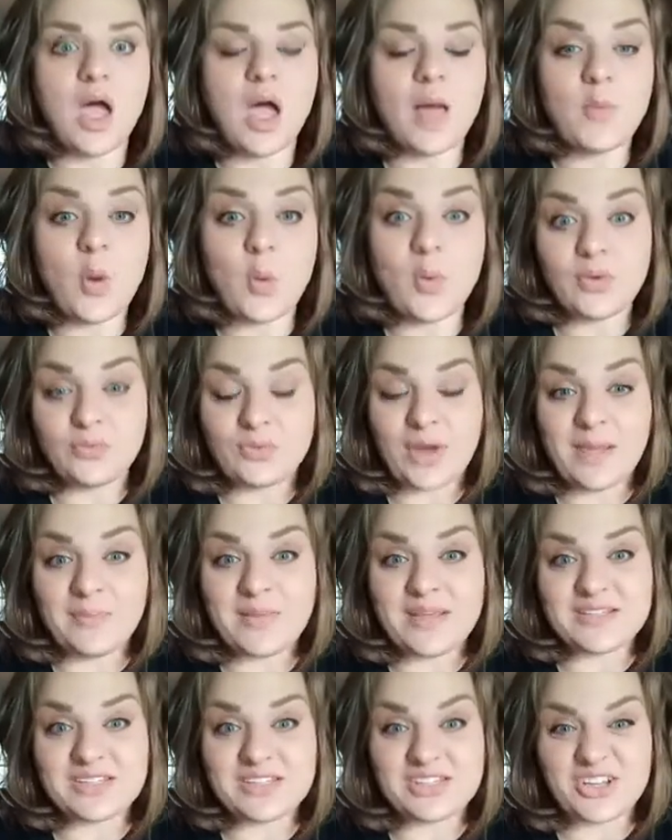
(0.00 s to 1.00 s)
when
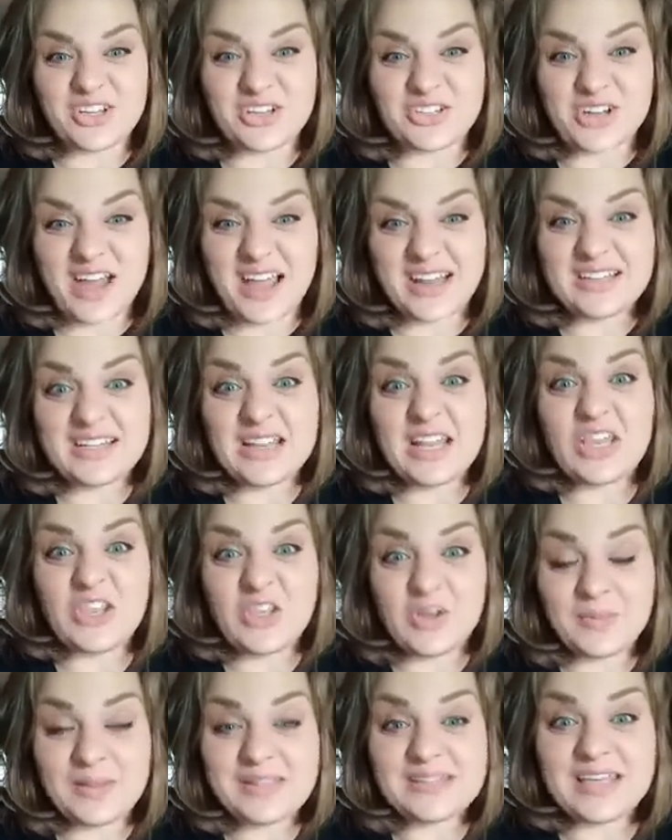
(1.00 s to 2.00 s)
rabies is contracted,
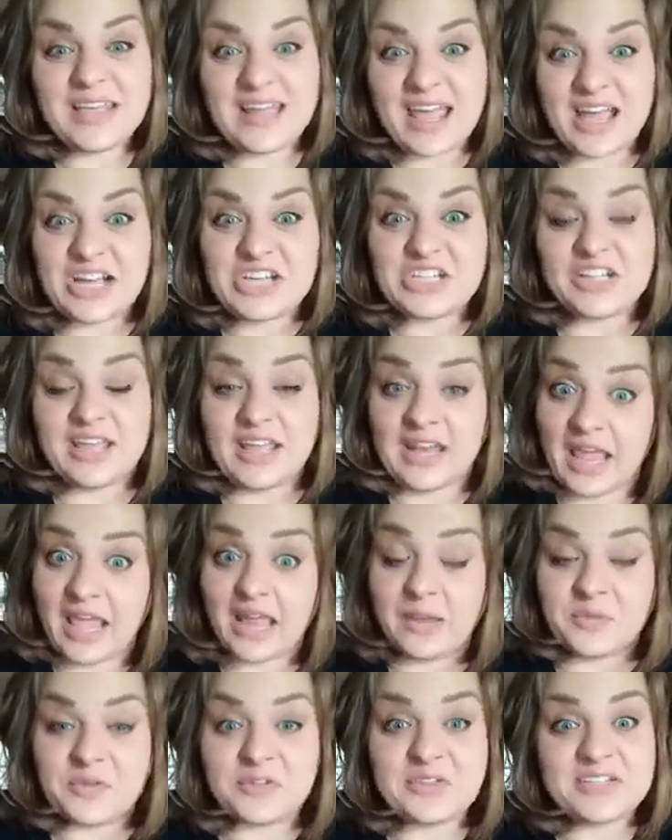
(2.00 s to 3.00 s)
humans can actually, and
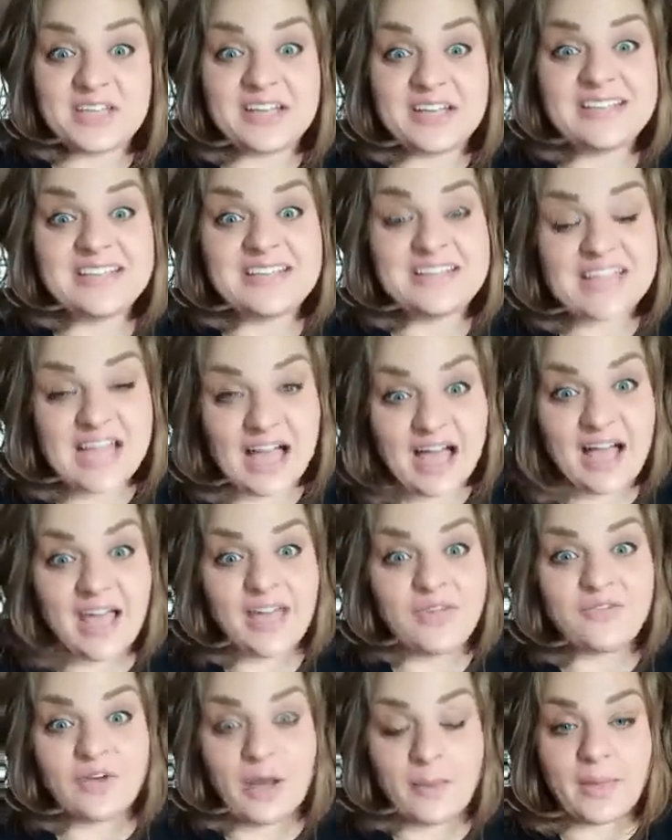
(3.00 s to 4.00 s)
animals can
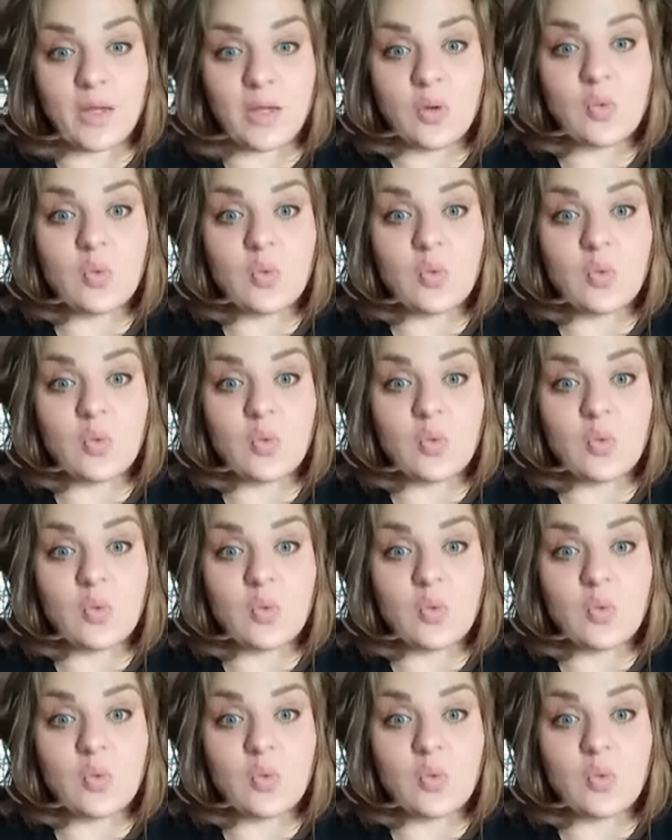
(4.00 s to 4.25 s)
die from it.